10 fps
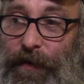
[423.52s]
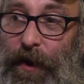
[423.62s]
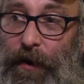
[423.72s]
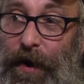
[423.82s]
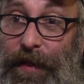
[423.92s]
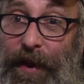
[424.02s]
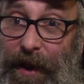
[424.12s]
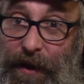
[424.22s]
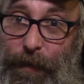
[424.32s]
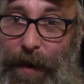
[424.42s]
that are in the
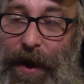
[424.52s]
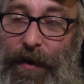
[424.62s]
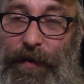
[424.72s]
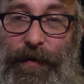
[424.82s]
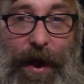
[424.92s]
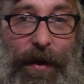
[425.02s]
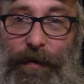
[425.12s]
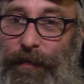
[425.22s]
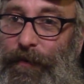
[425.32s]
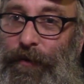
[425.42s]
incubators. I
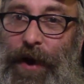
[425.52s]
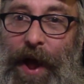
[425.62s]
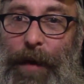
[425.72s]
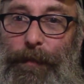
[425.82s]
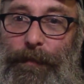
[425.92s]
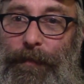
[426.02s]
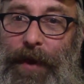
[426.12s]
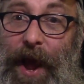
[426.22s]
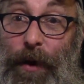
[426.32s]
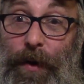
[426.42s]
do not
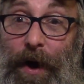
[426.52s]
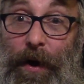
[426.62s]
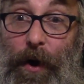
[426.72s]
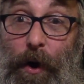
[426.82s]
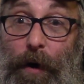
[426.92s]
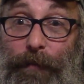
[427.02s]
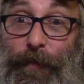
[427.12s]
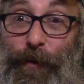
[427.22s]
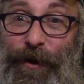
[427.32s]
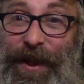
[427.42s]
count on all
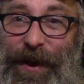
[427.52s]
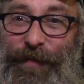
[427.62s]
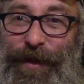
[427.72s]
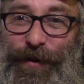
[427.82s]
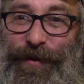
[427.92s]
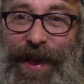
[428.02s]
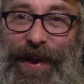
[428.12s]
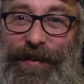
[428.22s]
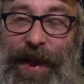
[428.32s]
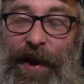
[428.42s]
40 of those
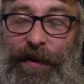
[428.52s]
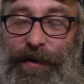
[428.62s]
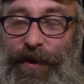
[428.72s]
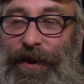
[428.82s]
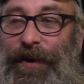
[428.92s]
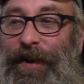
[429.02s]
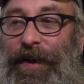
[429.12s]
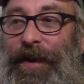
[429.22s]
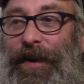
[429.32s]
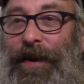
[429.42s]
eggs hatching.
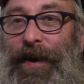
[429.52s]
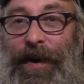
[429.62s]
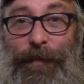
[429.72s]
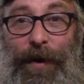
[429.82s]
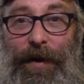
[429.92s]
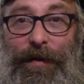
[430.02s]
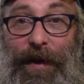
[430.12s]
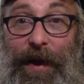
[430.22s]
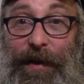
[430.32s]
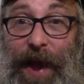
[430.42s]

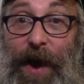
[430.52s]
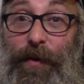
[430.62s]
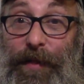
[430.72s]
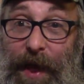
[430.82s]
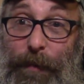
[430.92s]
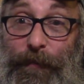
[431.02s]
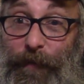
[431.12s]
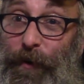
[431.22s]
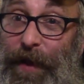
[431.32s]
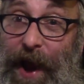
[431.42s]
I counted them
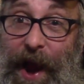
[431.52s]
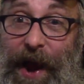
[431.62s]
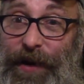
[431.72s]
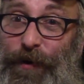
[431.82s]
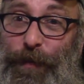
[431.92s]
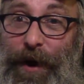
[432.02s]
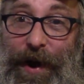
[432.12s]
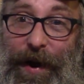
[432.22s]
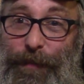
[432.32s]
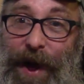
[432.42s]
before they hatch, but
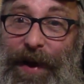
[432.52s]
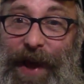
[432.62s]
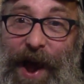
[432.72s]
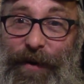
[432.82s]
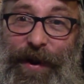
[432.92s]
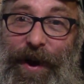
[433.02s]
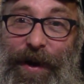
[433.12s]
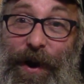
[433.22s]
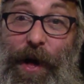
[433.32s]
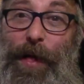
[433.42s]
I'm not counting
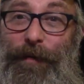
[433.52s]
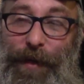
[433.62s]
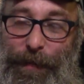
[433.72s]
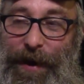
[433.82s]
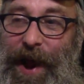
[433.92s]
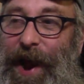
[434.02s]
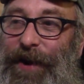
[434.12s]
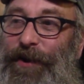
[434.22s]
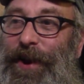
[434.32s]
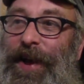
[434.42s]
on all of them to
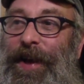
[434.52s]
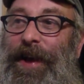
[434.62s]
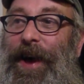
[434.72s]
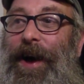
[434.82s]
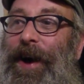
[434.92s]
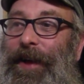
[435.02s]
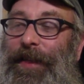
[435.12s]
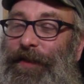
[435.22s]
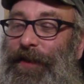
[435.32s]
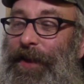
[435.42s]
hatch.
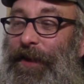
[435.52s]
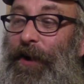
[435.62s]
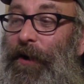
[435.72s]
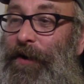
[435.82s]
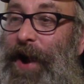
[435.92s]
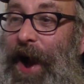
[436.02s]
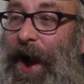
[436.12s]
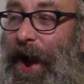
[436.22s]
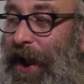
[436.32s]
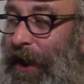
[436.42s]
Let's see, there are
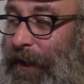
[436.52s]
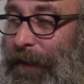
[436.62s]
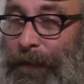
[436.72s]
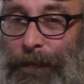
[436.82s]
9